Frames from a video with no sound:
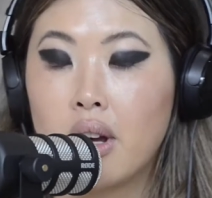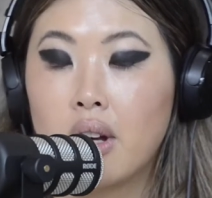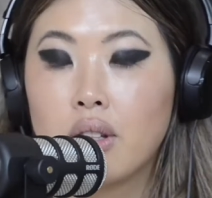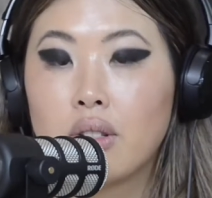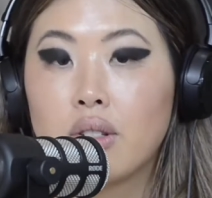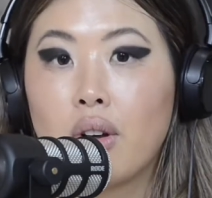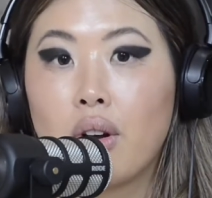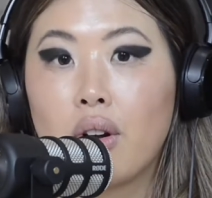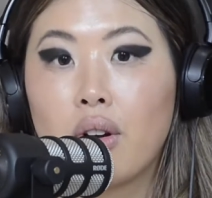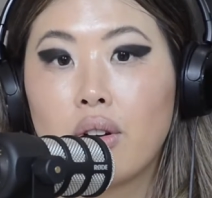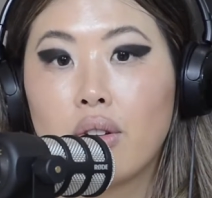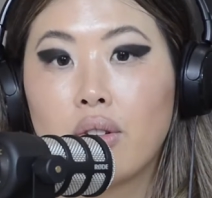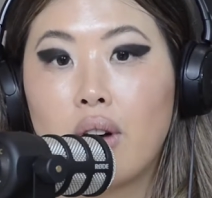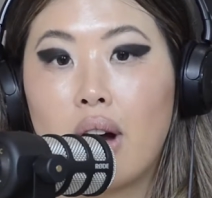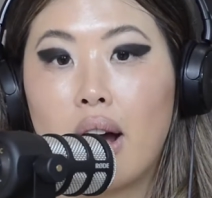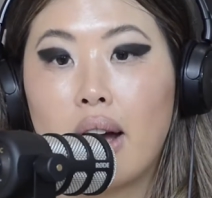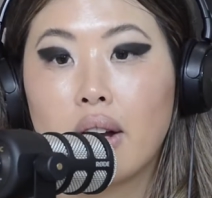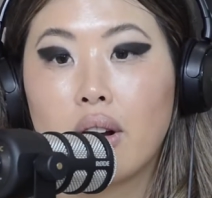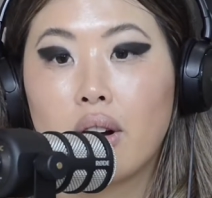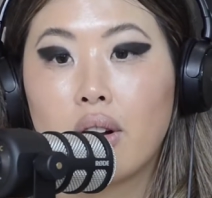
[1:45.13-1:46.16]
So
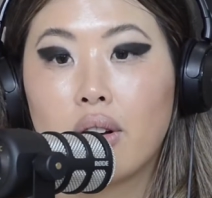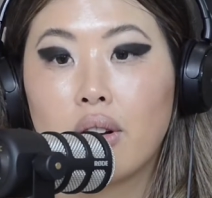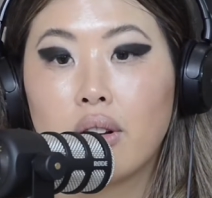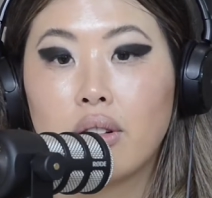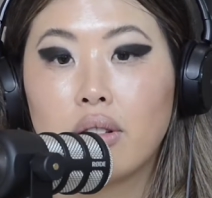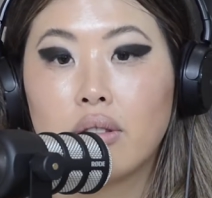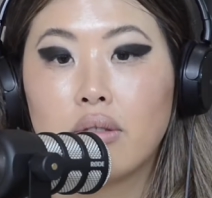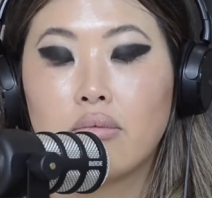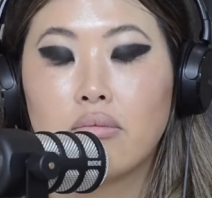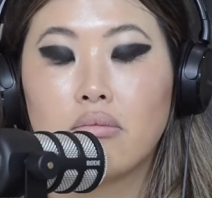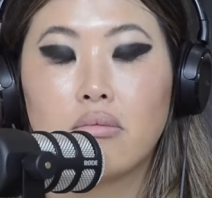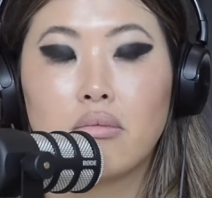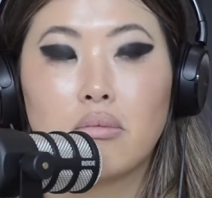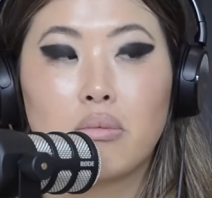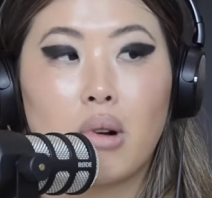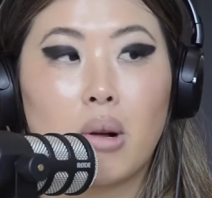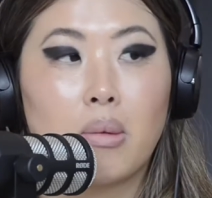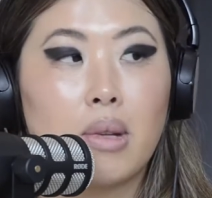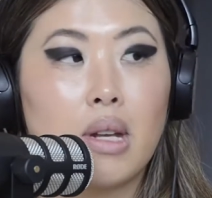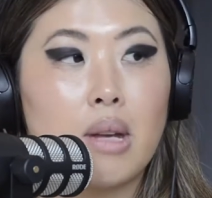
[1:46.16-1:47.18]
I got on
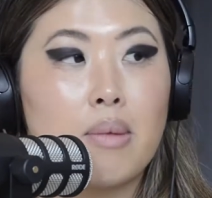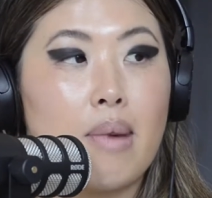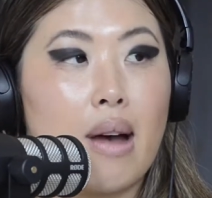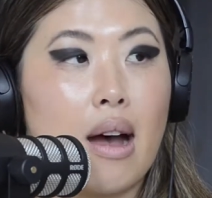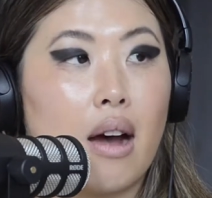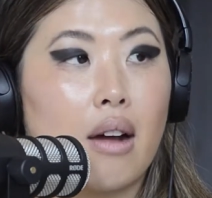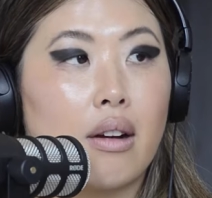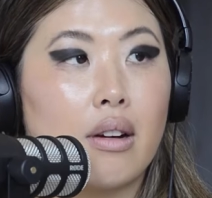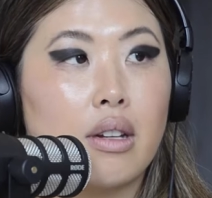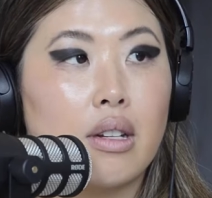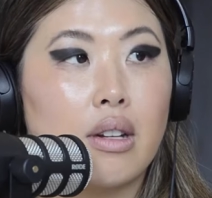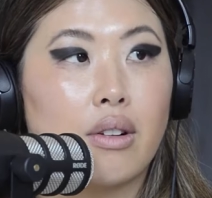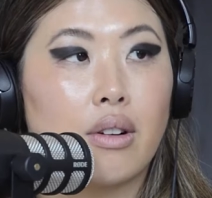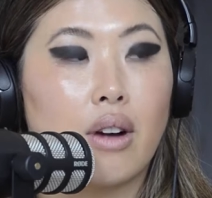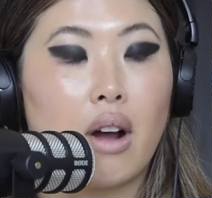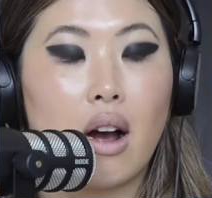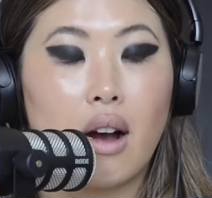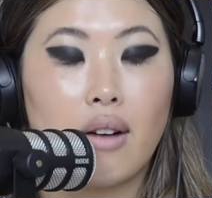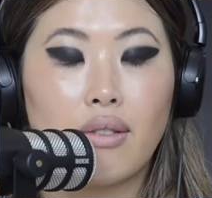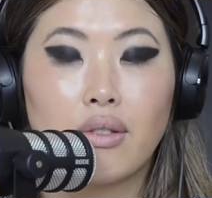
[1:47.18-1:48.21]
probably about a year and a
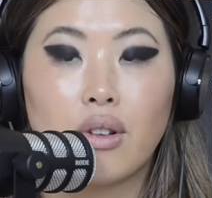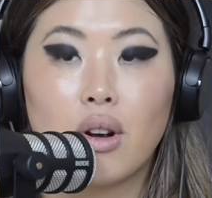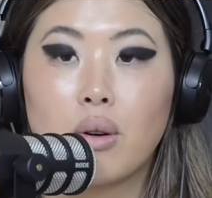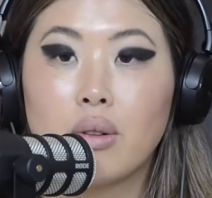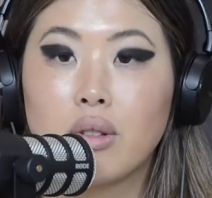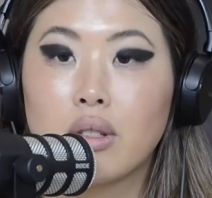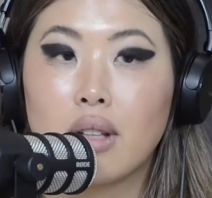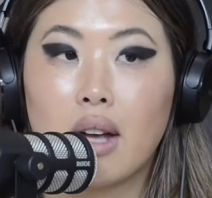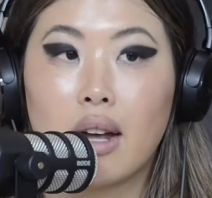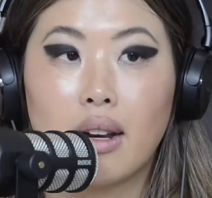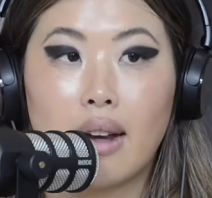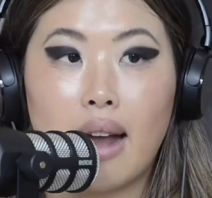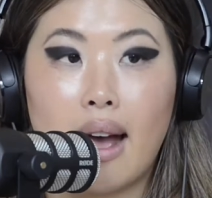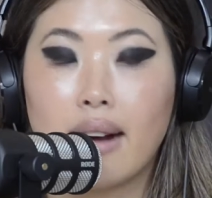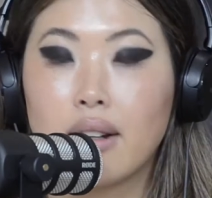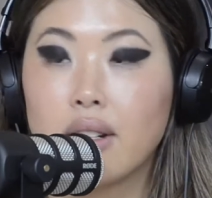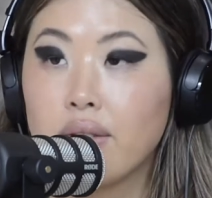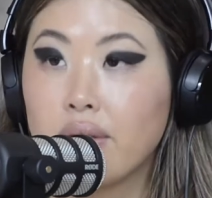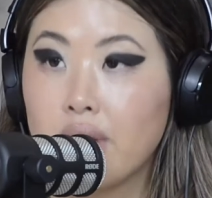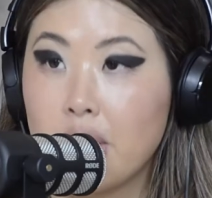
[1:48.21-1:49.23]
half ago and started
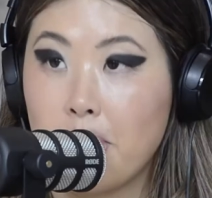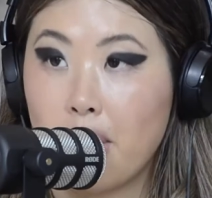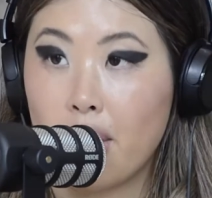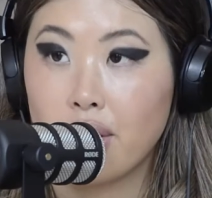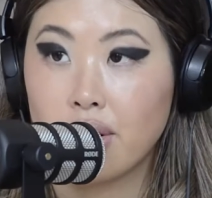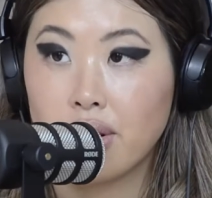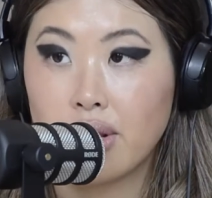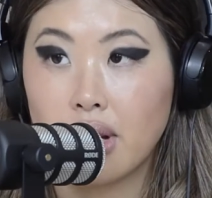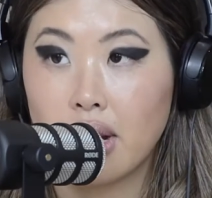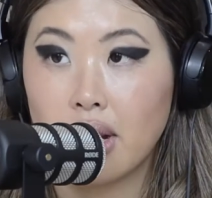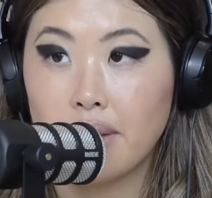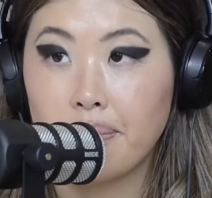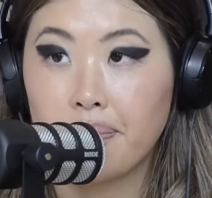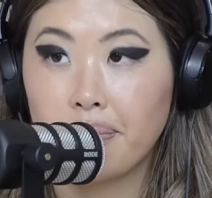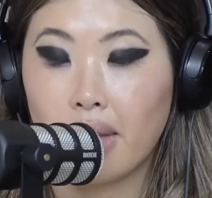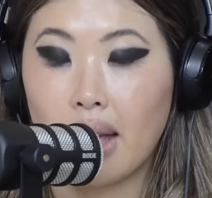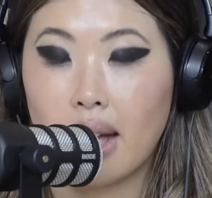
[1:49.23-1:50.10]
actively posting